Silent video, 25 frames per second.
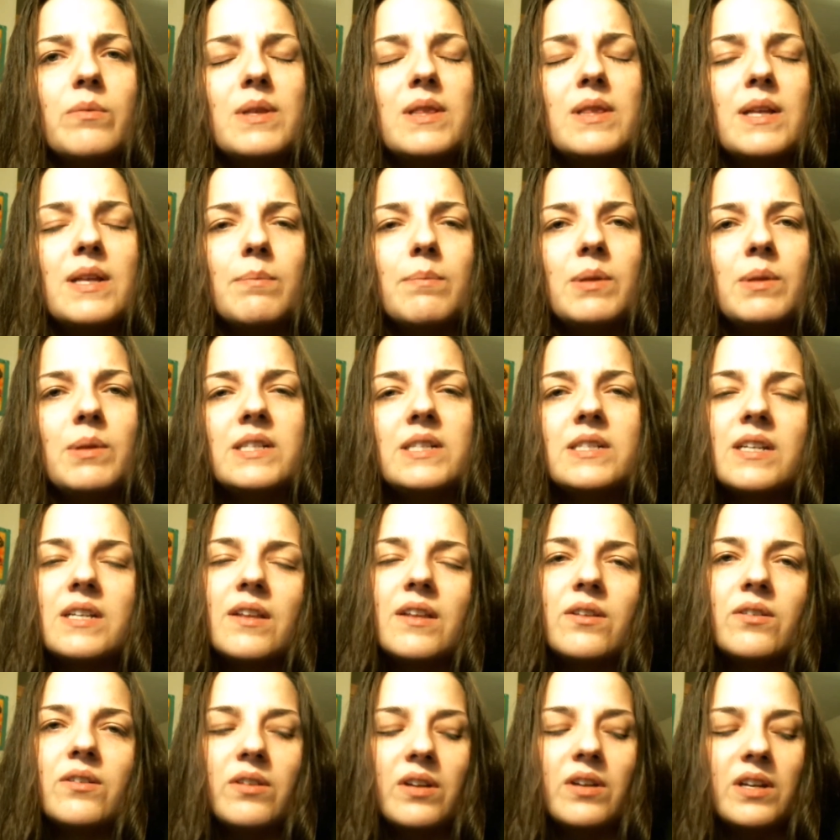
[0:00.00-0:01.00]
and they play
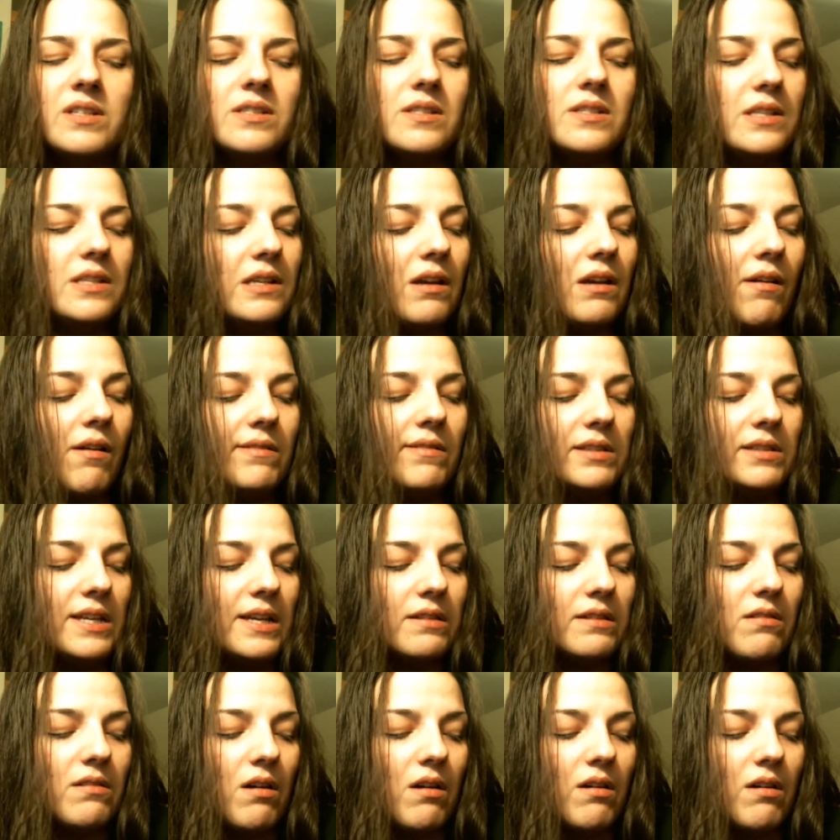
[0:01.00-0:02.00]
together nicely all day
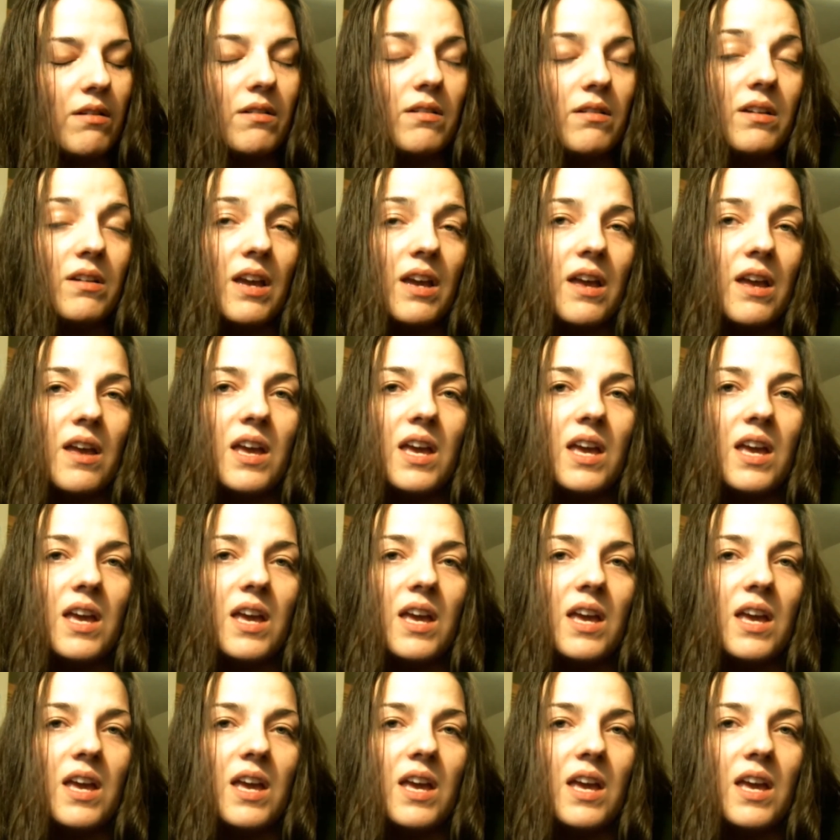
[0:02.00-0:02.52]
long.